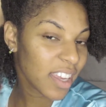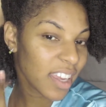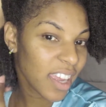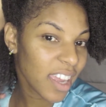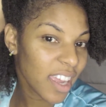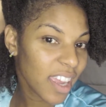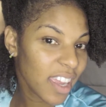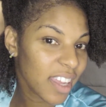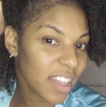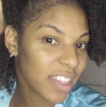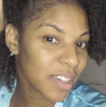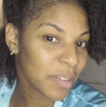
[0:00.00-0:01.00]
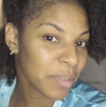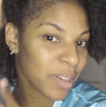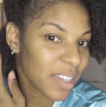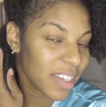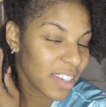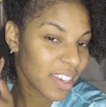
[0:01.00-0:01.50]
Okay, a little bit
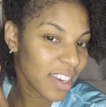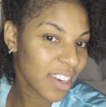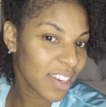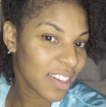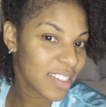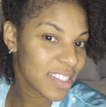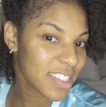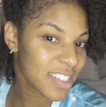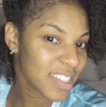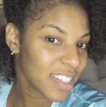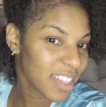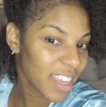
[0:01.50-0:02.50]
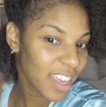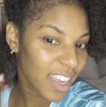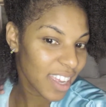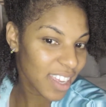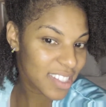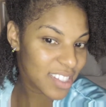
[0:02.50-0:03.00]
of curls
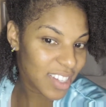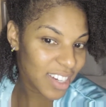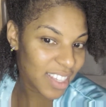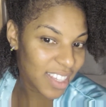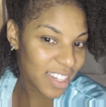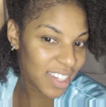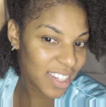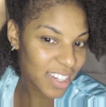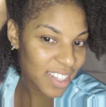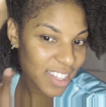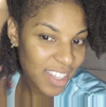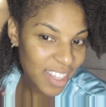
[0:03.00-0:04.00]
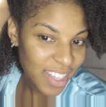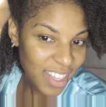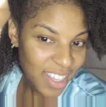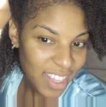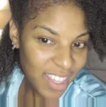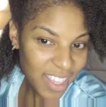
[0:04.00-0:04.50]
there. Trying to get a little.
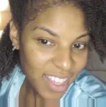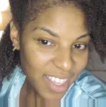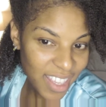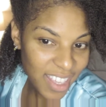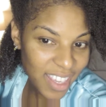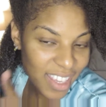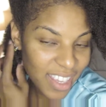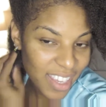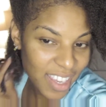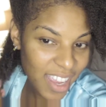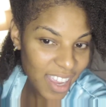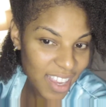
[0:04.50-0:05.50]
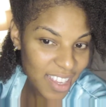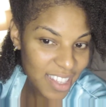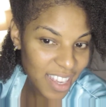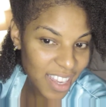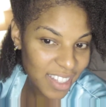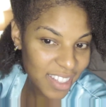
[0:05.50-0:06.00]
Okay, you
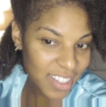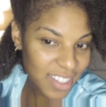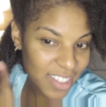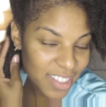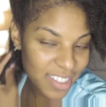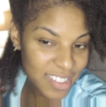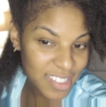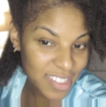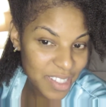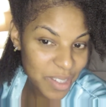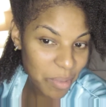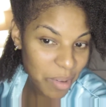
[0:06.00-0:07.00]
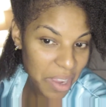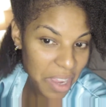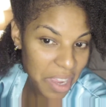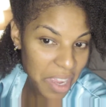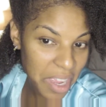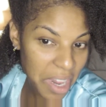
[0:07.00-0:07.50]
got little curls
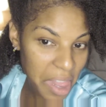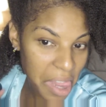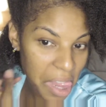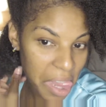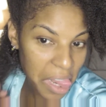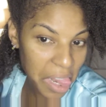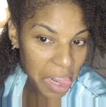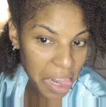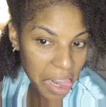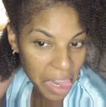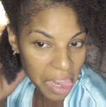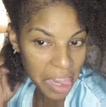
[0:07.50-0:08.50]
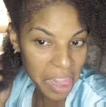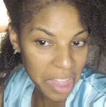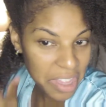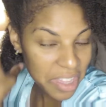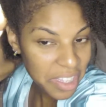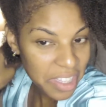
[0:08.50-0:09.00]
going. Okay.
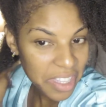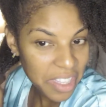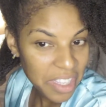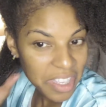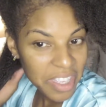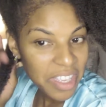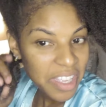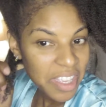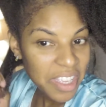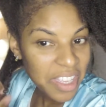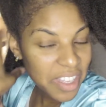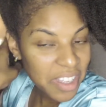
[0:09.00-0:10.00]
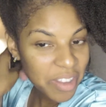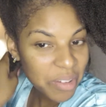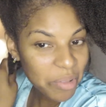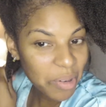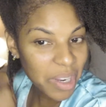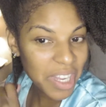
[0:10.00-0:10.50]

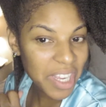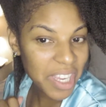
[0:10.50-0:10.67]
Alright, alright.